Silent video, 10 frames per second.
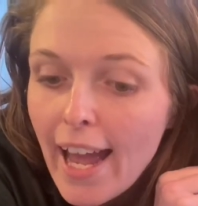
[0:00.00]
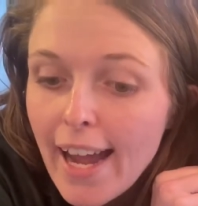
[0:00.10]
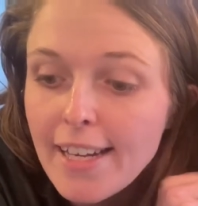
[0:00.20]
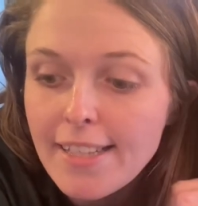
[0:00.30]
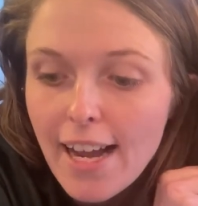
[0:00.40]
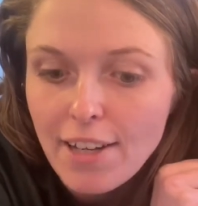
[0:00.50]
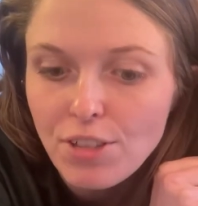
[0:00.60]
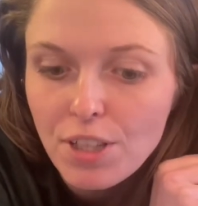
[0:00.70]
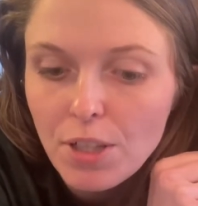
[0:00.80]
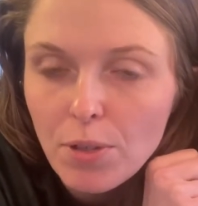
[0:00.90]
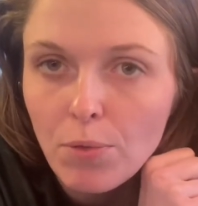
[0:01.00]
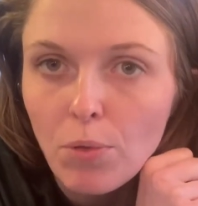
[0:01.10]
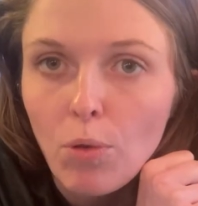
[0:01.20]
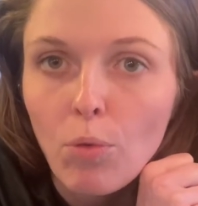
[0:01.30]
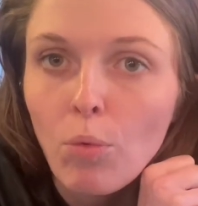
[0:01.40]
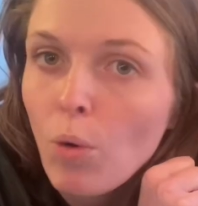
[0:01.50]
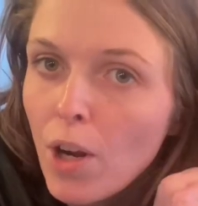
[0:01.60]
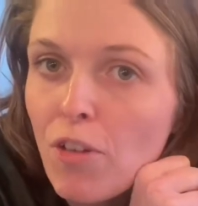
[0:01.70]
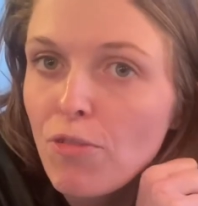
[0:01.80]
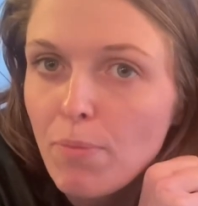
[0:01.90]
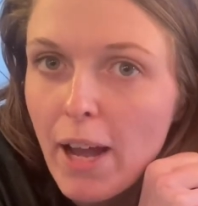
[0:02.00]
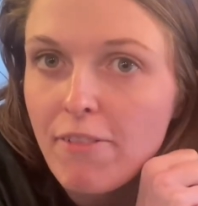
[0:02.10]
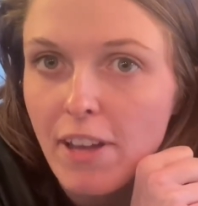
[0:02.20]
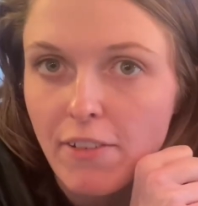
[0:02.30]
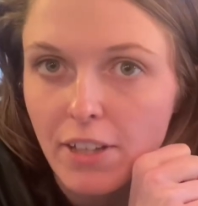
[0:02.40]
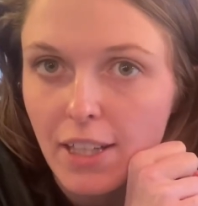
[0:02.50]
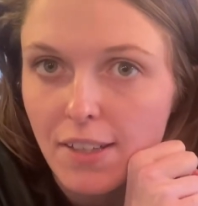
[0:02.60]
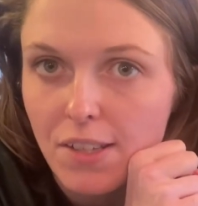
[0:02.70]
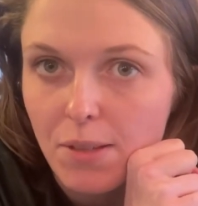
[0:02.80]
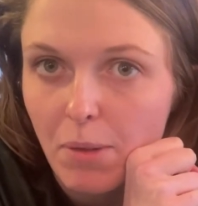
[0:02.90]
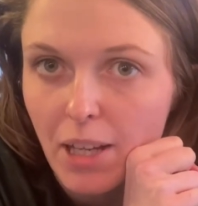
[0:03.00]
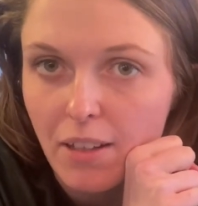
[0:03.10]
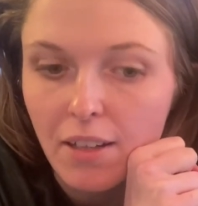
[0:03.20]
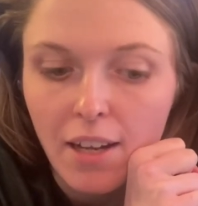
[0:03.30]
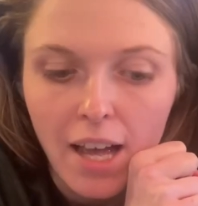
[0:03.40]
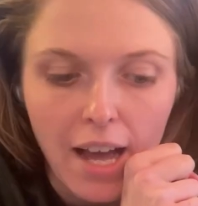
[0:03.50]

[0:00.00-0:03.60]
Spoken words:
And it's actually one of my favorite things to make.